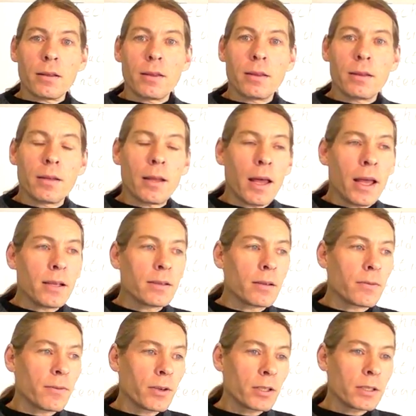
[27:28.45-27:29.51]
today is the
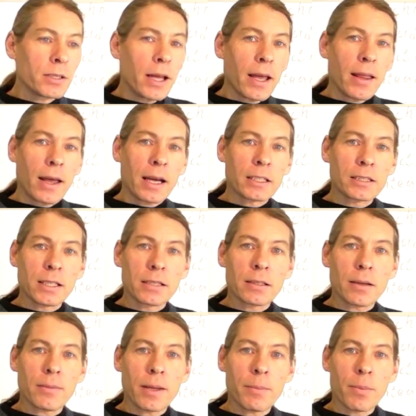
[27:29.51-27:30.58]
first day
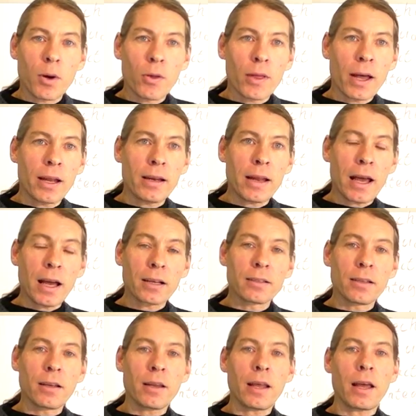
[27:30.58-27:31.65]
that they both had an
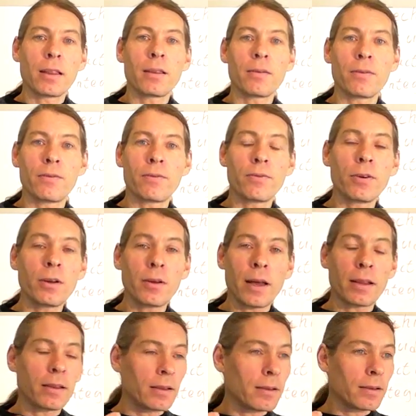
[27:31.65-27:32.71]
accident
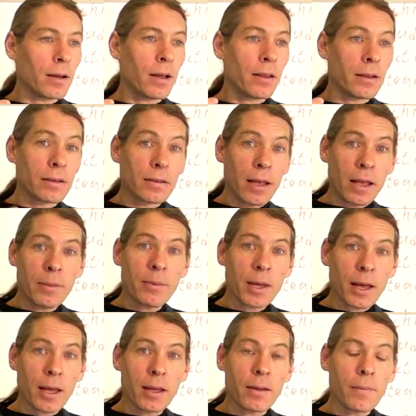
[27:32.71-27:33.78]
on the same
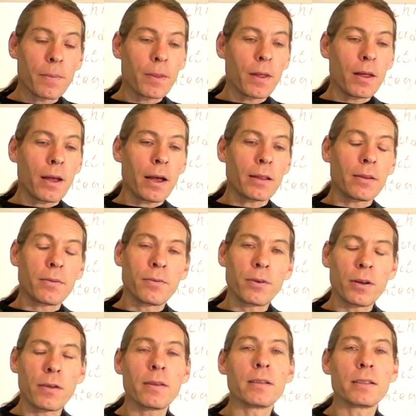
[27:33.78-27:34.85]
day at the
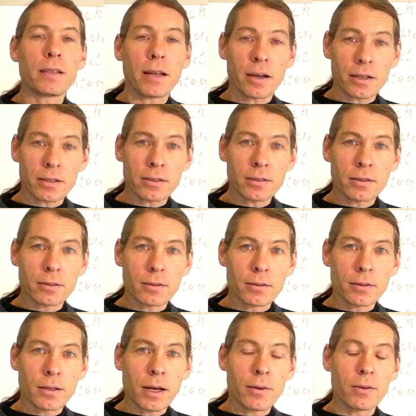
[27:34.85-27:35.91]
foot of the stairs.
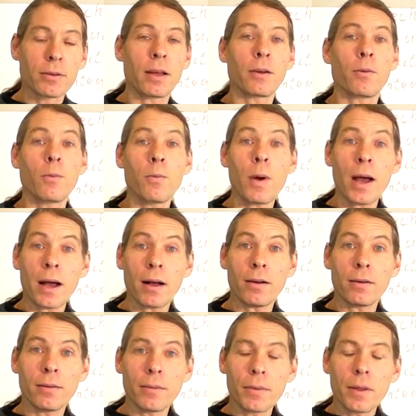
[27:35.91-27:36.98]
That was like, wow.
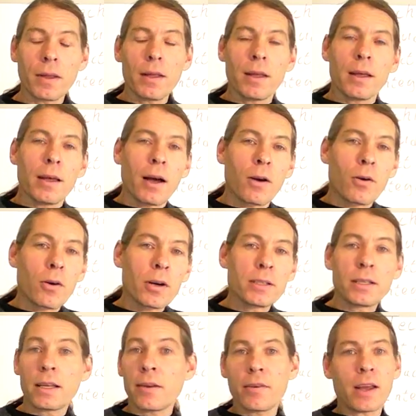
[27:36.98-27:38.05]
Of course,
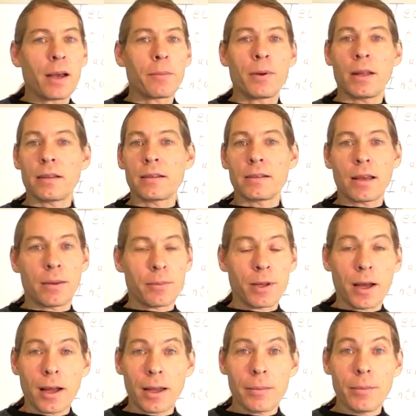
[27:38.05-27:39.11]
it didn't even happen at the same
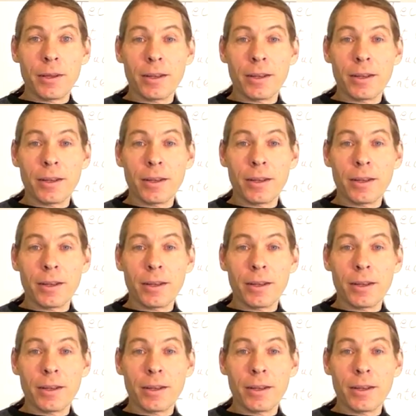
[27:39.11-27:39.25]
time,